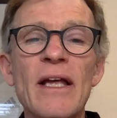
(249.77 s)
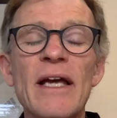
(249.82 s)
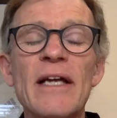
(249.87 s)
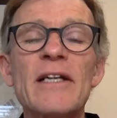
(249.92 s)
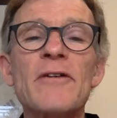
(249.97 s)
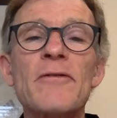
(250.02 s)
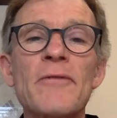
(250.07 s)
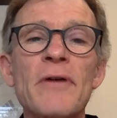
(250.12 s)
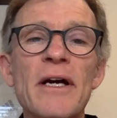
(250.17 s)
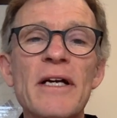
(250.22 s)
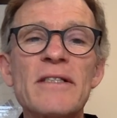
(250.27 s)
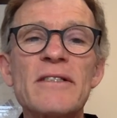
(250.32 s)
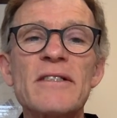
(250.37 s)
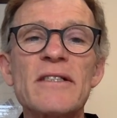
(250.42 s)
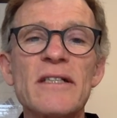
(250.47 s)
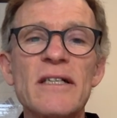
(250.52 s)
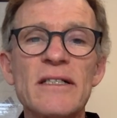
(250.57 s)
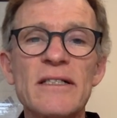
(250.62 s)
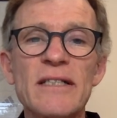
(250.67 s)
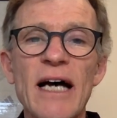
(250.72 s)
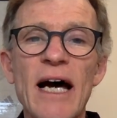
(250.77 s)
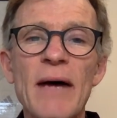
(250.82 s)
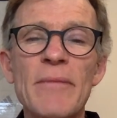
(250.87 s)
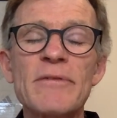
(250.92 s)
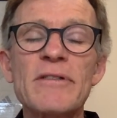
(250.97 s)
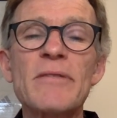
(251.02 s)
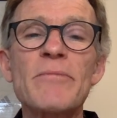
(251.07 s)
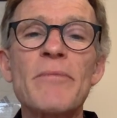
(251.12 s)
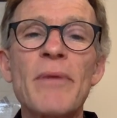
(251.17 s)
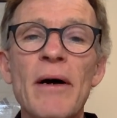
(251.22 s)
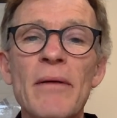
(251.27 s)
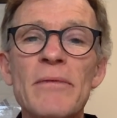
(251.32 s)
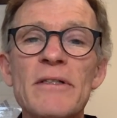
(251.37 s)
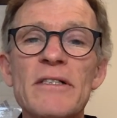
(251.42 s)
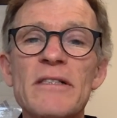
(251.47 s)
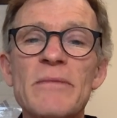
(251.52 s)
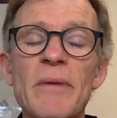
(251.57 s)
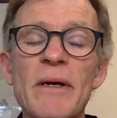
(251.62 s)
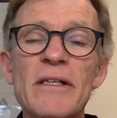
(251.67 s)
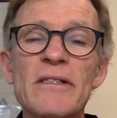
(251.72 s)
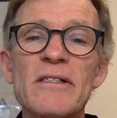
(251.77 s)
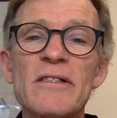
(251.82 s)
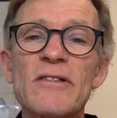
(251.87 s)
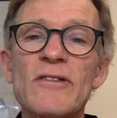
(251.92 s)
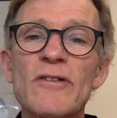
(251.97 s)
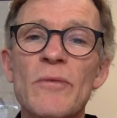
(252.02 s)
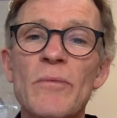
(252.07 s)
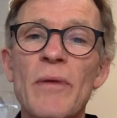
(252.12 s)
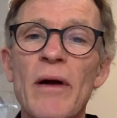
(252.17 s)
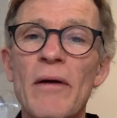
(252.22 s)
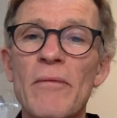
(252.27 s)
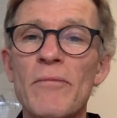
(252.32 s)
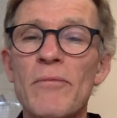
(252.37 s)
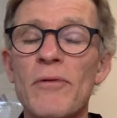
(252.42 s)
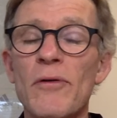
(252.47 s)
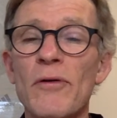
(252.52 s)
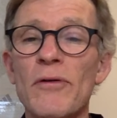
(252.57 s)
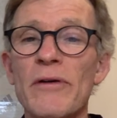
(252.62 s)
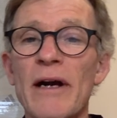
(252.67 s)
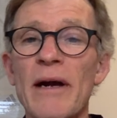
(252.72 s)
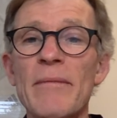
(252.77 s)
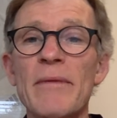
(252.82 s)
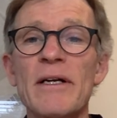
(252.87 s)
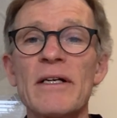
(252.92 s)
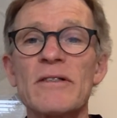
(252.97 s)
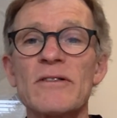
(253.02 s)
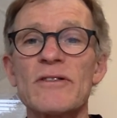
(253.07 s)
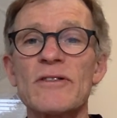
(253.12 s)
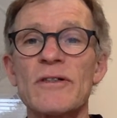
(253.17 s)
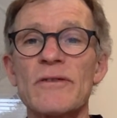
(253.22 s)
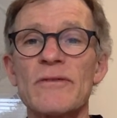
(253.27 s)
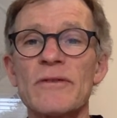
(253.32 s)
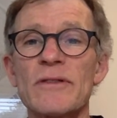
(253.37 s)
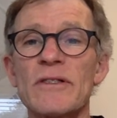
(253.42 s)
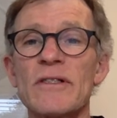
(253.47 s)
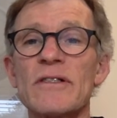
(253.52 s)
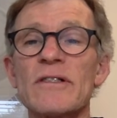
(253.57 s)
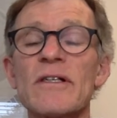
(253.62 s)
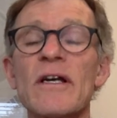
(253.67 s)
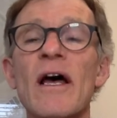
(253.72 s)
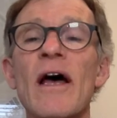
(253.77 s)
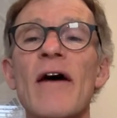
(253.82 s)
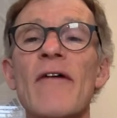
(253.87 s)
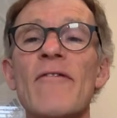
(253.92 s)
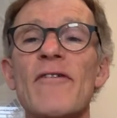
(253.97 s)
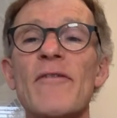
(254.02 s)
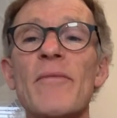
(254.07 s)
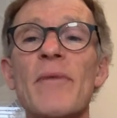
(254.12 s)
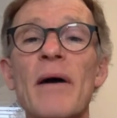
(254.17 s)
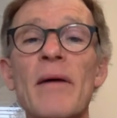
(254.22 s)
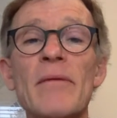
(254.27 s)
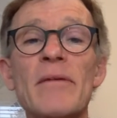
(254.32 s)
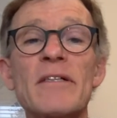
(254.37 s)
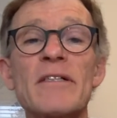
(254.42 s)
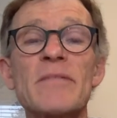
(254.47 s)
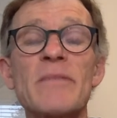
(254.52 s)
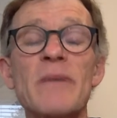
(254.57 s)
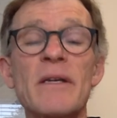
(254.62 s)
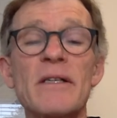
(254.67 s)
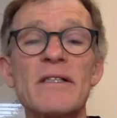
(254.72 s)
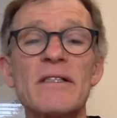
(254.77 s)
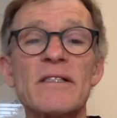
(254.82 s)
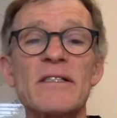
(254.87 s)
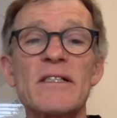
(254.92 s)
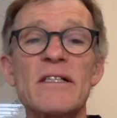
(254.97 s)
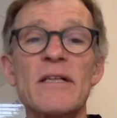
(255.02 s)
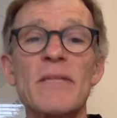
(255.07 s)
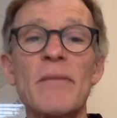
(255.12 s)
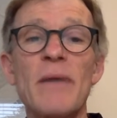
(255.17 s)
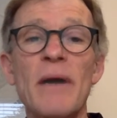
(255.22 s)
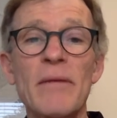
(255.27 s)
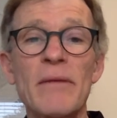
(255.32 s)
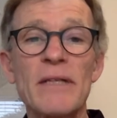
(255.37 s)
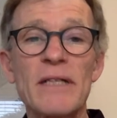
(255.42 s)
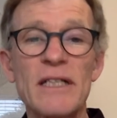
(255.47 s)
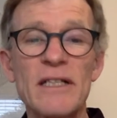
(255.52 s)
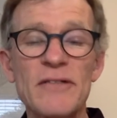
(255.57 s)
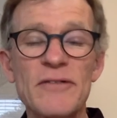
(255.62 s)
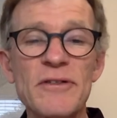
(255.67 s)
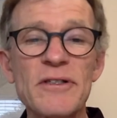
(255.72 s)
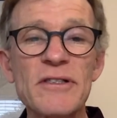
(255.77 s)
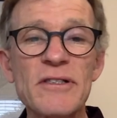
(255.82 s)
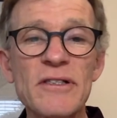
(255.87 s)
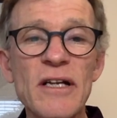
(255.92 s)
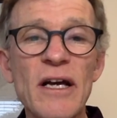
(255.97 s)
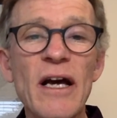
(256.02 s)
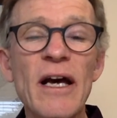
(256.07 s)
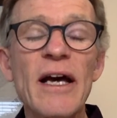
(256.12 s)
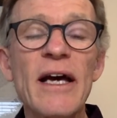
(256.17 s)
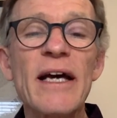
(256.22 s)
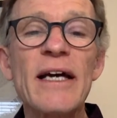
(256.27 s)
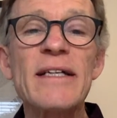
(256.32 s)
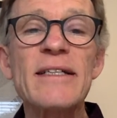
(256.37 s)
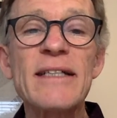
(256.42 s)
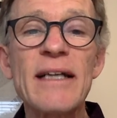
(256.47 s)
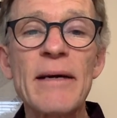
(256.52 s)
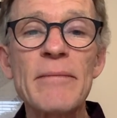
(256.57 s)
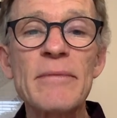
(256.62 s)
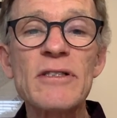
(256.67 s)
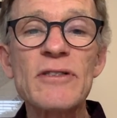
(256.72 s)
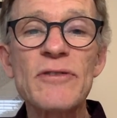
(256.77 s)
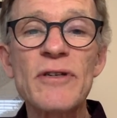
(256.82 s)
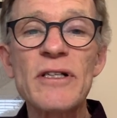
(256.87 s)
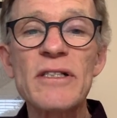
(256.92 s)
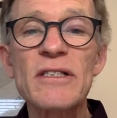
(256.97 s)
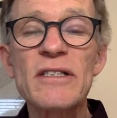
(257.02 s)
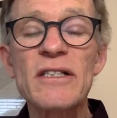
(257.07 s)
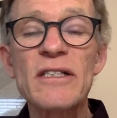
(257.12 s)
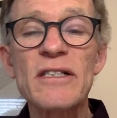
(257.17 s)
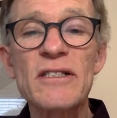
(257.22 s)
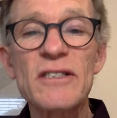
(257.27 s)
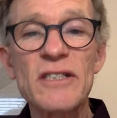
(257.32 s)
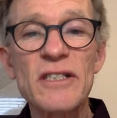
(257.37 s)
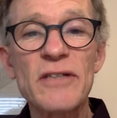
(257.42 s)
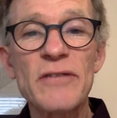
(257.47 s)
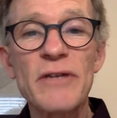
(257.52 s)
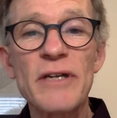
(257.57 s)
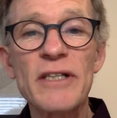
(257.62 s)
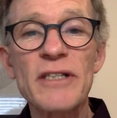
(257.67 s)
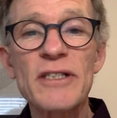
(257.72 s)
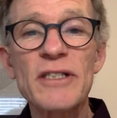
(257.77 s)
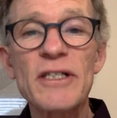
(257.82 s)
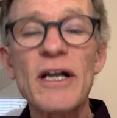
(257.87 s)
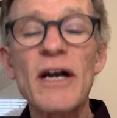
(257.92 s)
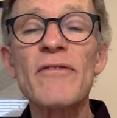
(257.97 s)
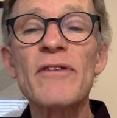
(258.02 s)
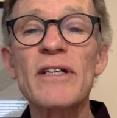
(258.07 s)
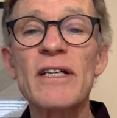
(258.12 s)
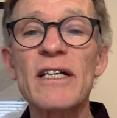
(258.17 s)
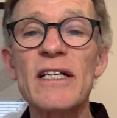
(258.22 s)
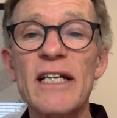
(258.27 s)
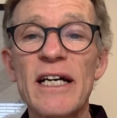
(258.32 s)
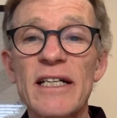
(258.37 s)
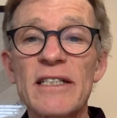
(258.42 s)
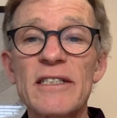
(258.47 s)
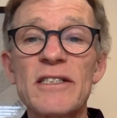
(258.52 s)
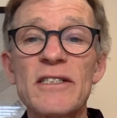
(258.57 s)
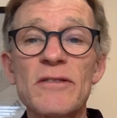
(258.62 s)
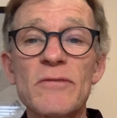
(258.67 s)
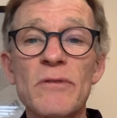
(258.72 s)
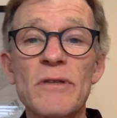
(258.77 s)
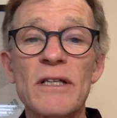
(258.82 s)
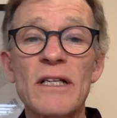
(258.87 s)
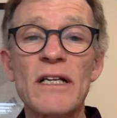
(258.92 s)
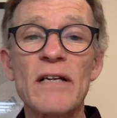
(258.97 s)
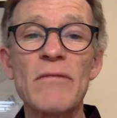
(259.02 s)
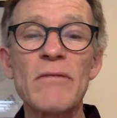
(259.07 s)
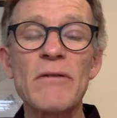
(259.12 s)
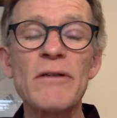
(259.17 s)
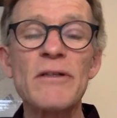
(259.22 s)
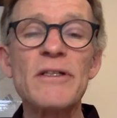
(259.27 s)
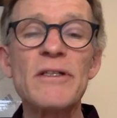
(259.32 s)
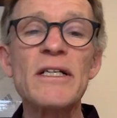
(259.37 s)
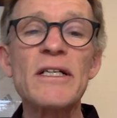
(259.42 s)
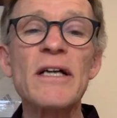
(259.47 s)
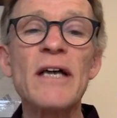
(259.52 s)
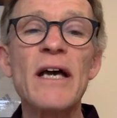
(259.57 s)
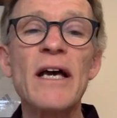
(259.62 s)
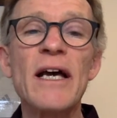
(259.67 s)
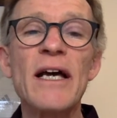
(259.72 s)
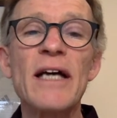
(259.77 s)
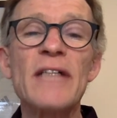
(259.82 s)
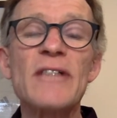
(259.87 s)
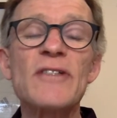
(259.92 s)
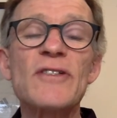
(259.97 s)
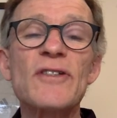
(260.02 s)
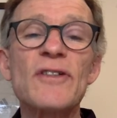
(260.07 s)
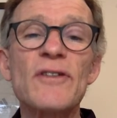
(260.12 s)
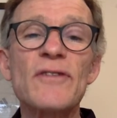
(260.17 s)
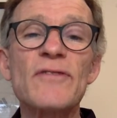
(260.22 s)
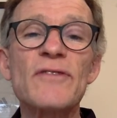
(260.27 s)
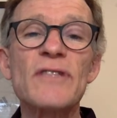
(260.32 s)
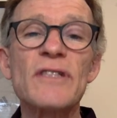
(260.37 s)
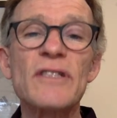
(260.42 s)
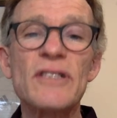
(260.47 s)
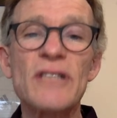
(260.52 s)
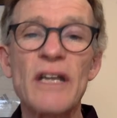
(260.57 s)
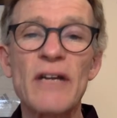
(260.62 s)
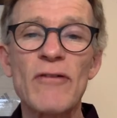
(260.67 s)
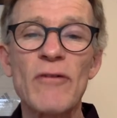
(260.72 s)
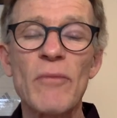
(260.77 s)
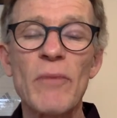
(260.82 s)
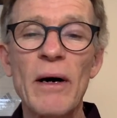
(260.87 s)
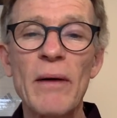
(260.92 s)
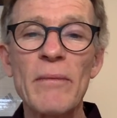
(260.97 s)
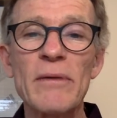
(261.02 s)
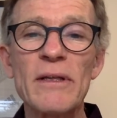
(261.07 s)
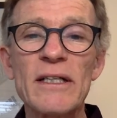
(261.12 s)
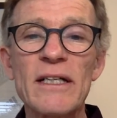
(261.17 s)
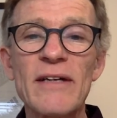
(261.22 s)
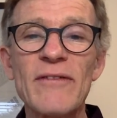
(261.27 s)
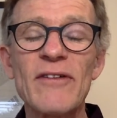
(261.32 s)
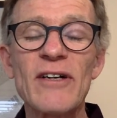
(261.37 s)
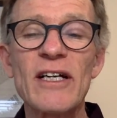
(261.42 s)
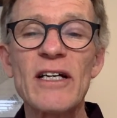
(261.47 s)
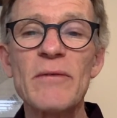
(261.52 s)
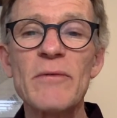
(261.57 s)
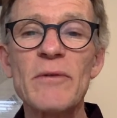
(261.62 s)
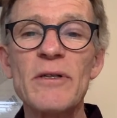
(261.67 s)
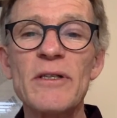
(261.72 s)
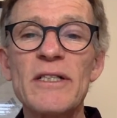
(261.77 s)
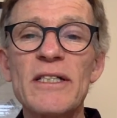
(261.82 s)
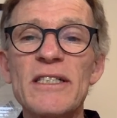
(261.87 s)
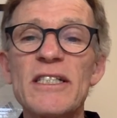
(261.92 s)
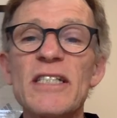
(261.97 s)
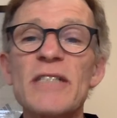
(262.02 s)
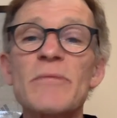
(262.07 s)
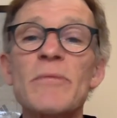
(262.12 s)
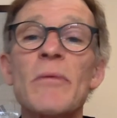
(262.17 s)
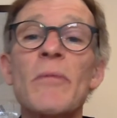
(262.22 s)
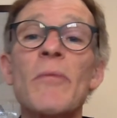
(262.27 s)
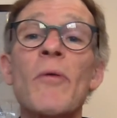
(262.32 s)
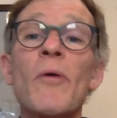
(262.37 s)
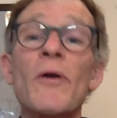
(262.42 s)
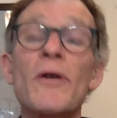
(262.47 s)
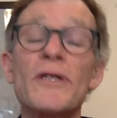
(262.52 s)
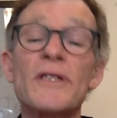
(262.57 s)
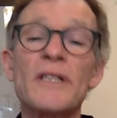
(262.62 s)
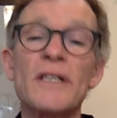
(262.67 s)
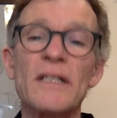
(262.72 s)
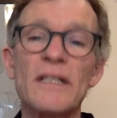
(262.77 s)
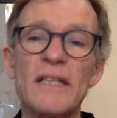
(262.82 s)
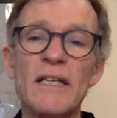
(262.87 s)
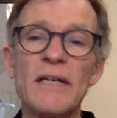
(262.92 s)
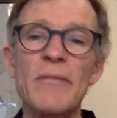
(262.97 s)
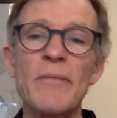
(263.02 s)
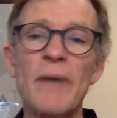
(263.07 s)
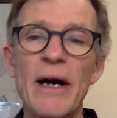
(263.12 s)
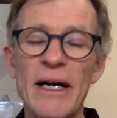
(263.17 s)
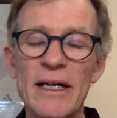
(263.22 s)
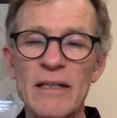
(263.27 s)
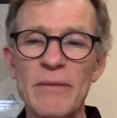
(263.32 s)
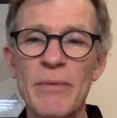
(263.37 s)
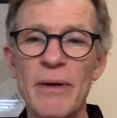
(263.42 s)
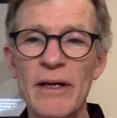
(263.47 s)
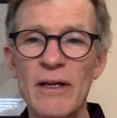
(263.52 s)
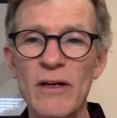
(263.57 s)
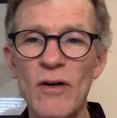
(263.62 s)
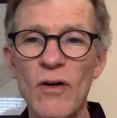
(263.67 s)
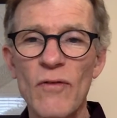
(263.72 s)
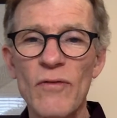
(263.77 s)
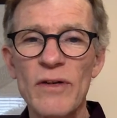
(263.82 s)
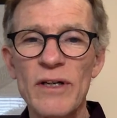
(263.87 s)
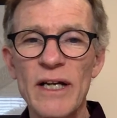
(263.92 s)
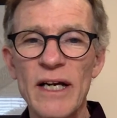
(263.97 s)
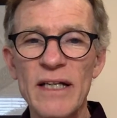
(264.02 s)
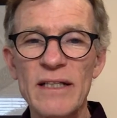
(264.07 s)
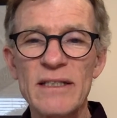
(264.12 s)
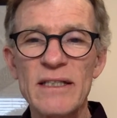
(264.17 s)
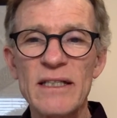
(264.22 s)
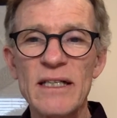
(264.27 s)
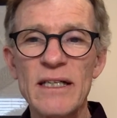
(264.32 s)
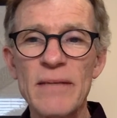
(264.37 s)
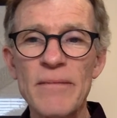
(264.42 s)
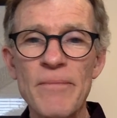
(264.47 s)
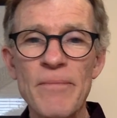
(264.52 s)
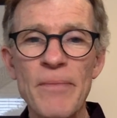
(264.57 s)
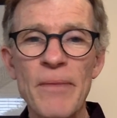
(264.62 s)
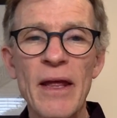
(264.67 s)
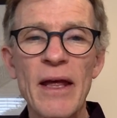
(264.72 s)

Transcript: It creates and adapts public spaces or programming and services for public spaces in the public interest. It demonstrates consideration of and connections with the community. It serves the general public of a community disproportionately impacted by COVID 19.